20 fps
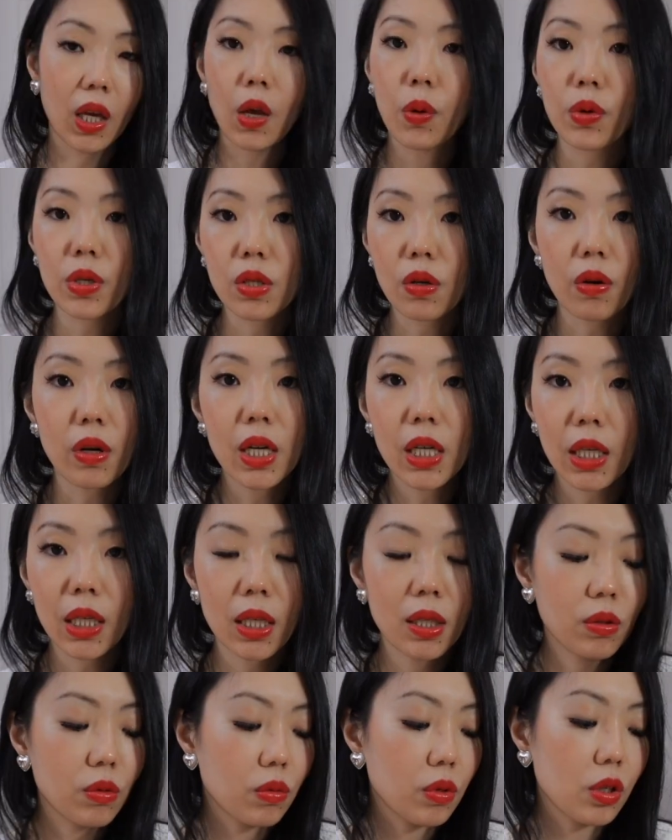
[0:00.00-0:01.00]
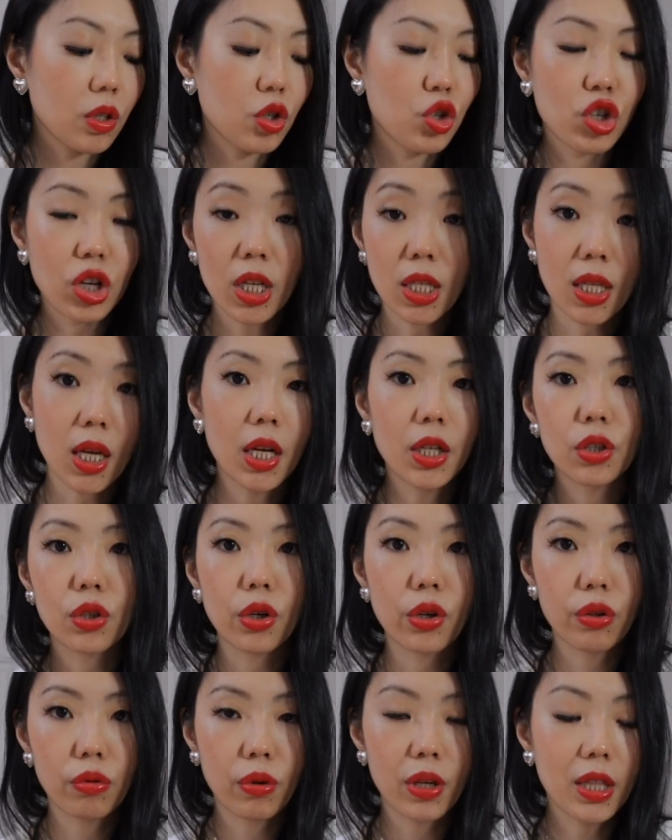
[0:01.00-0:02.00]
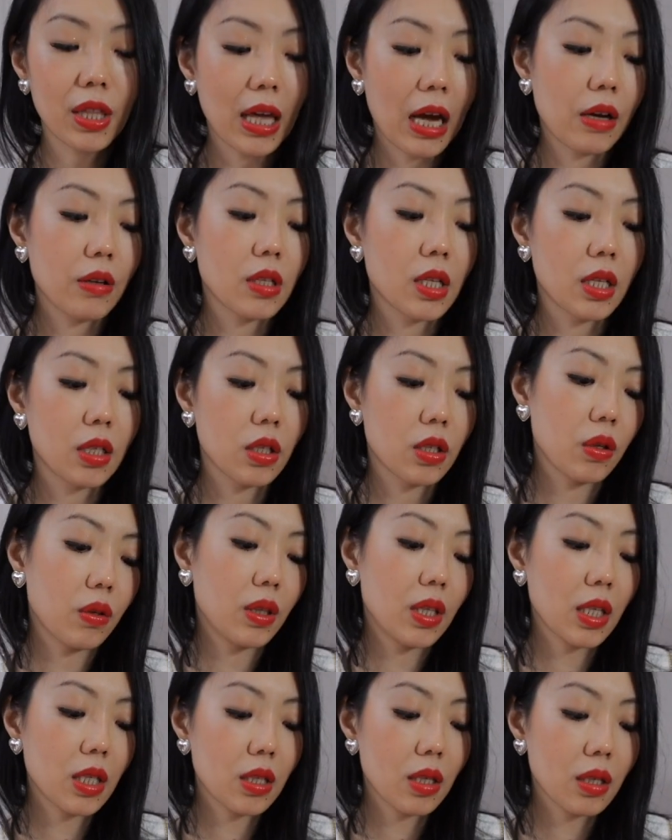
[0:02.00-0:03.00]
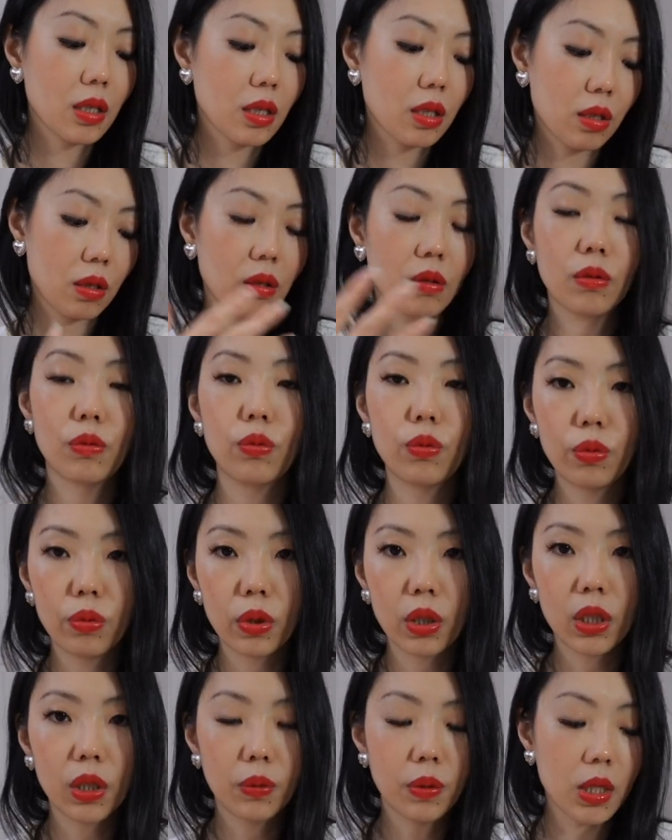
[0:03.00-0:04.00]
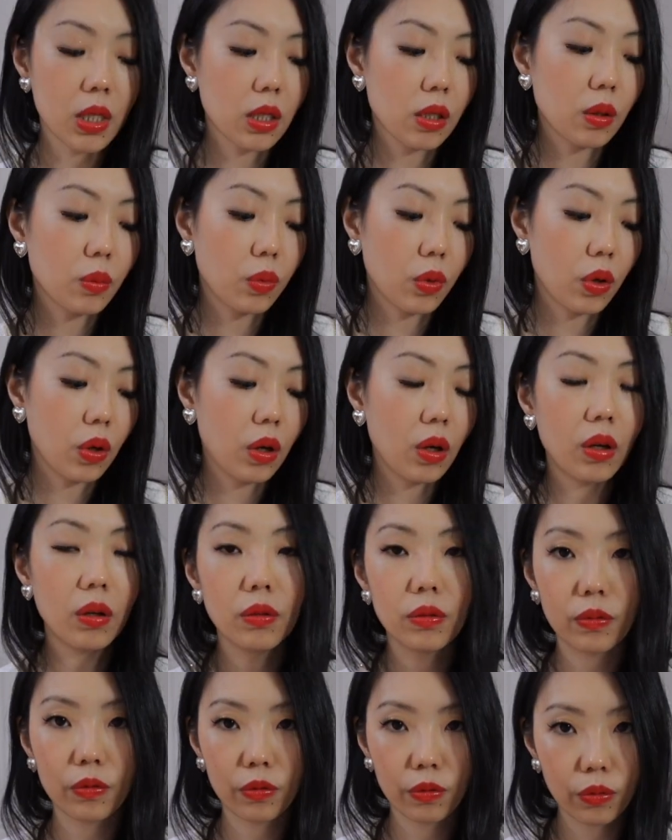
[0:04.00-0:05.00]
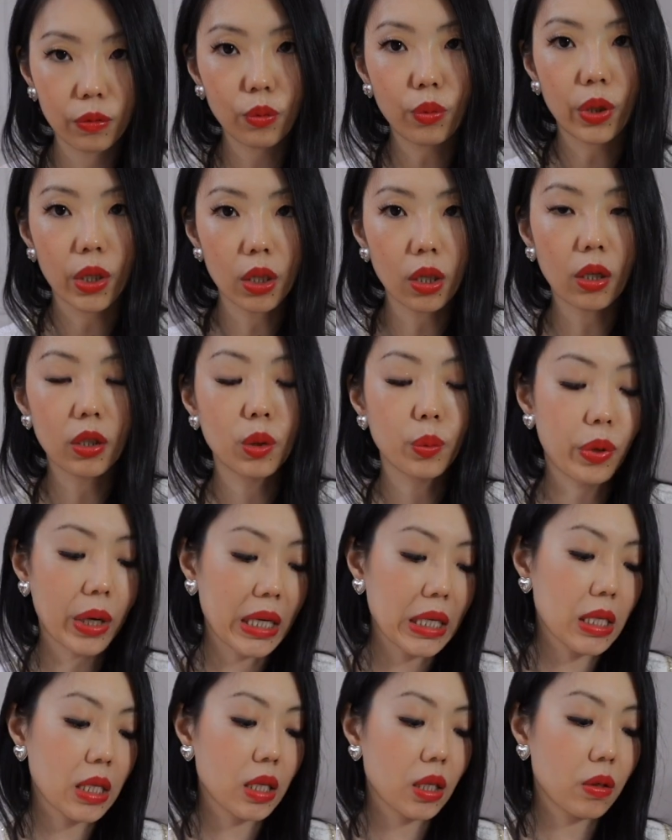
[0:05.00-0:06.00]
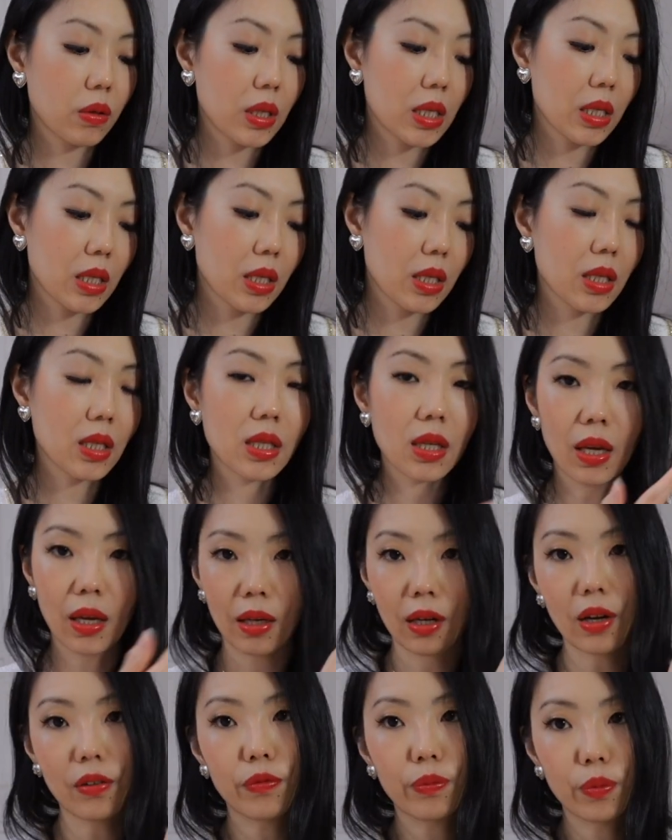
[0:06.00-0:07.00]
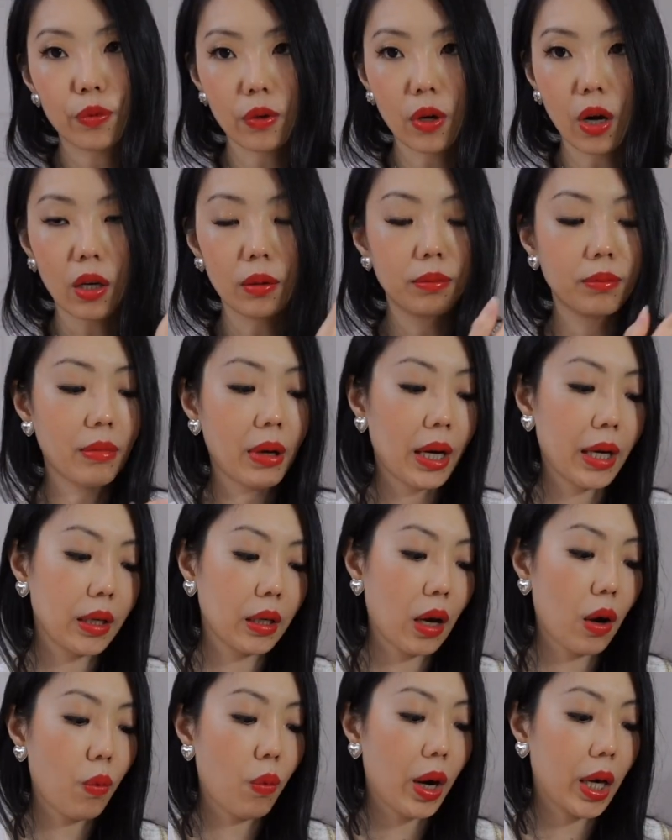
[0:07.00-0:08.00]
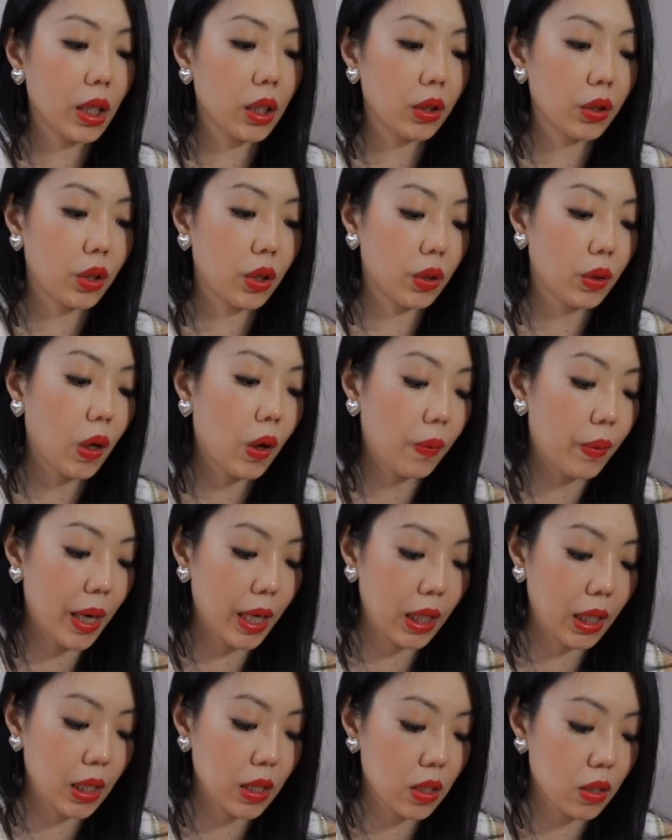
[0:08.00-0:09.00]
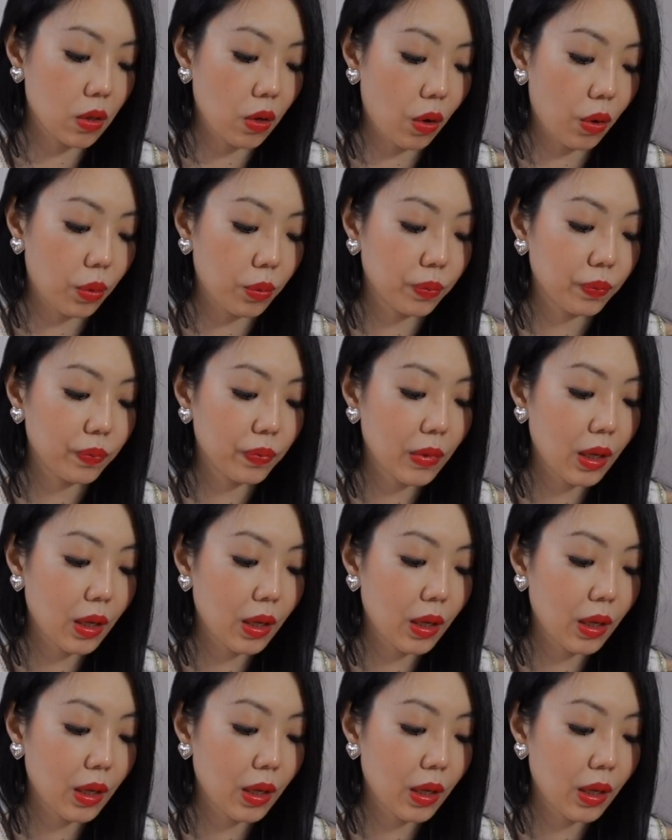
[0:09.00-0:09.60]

it was already just under 3000 So this is really reasonable with all the price increases and I've gotten mine a while ago already. So